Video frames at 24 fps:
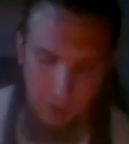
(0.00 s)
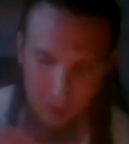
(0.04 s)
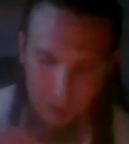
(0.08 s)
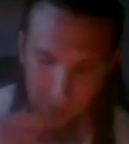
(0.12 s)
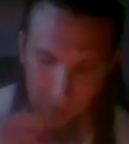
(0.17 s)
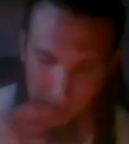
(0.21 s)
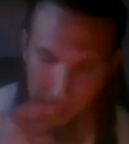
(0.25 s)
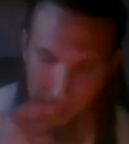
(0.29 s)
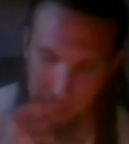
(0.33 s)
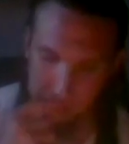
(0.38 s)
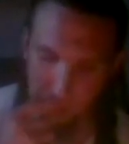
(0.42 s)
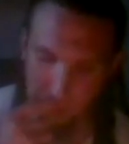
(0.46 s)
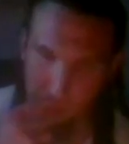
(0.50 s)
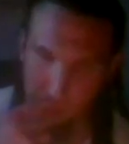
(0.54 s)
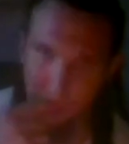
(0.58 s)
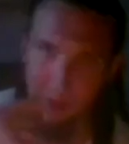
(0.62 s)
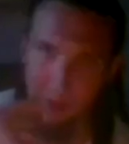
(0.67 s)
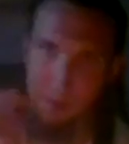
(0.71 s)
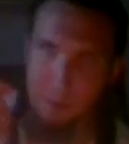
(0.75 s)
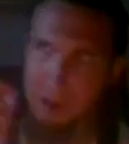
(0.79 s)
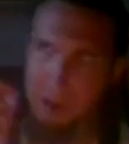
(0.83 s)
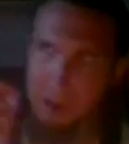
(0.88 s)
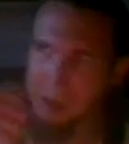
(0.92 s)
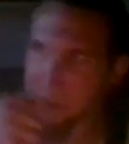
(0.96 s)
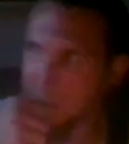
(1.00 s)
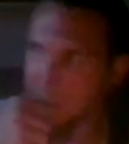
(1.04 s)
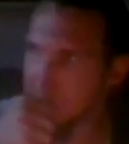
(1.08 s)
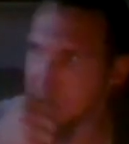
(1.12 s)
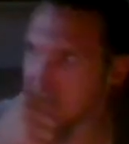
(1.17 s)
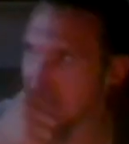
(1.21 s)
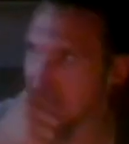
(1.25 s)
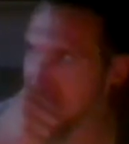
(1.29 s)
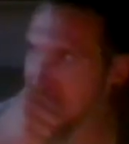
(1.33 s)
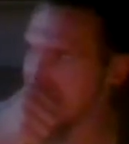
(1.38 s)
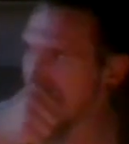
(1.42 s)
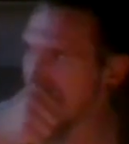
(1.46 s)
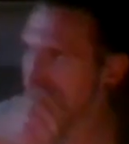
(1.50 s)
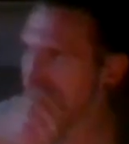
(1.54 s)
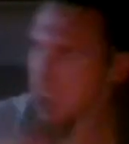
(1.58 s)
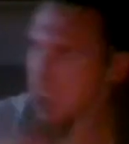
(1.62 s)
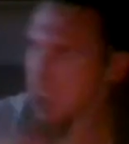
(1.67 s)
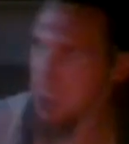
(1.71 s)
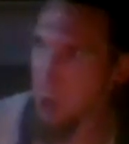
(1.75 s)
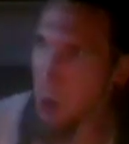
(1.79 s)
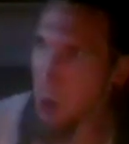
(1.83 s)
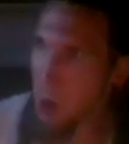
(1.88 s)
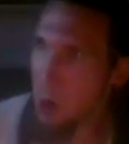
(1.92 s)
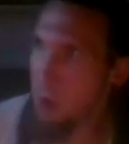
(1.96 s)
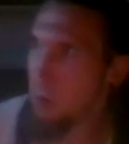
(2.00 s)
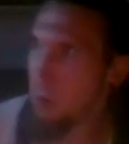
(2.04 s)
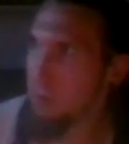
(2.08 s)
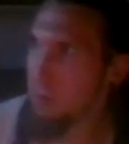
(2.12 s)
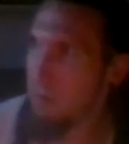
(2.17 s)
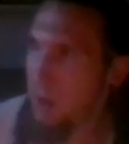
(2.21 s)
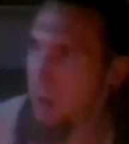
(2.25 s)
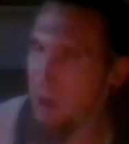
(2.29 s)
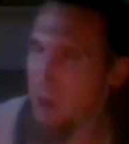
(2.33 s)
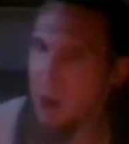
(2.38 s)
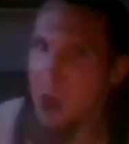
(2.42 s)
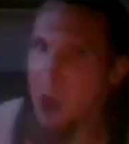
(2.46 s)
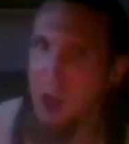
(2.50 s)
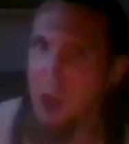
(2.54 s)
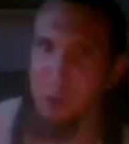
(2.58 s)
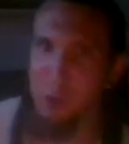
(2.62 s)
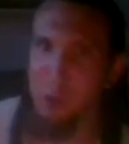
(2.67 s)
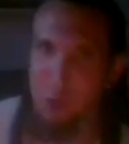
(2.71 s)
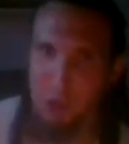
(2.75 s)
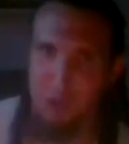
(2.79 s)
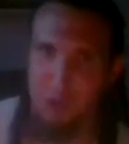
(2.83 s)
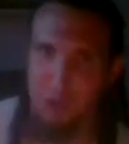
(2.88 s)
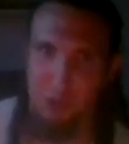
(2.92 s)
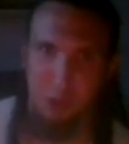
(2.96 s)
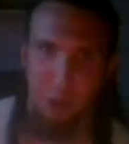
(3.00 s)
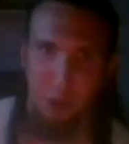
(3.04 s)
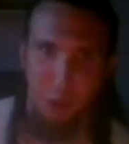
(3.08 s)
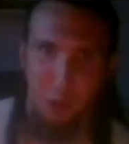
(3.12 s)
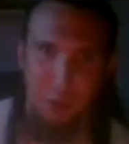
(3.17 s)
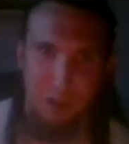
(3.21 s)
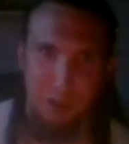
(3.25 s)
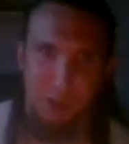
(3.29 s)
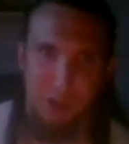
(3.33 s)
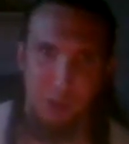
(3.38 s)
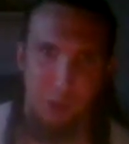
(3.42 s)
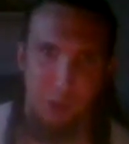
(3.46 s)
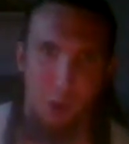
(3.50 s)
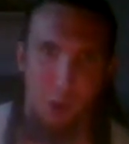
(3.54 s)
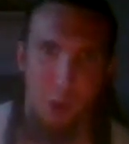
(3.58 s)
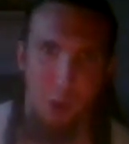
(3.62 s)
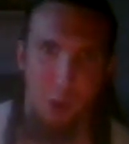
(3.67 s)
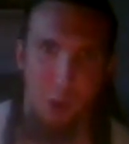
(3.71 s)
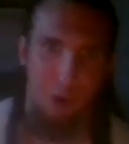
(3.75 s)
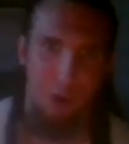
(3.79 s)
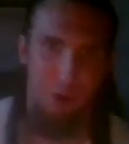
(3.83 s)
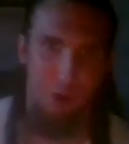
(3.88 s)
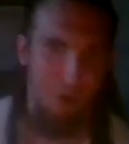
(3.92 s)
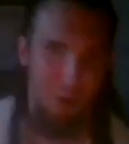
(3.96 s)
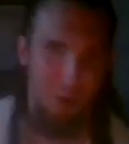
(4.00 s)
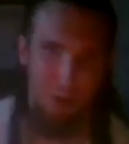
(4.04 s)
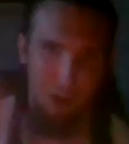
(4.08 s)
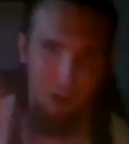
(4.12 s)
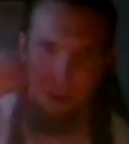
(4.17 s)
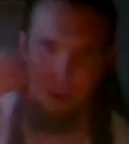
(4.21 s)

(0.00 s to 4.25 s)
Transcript: and then basically says, No, my eyes are just a little bit sore. Like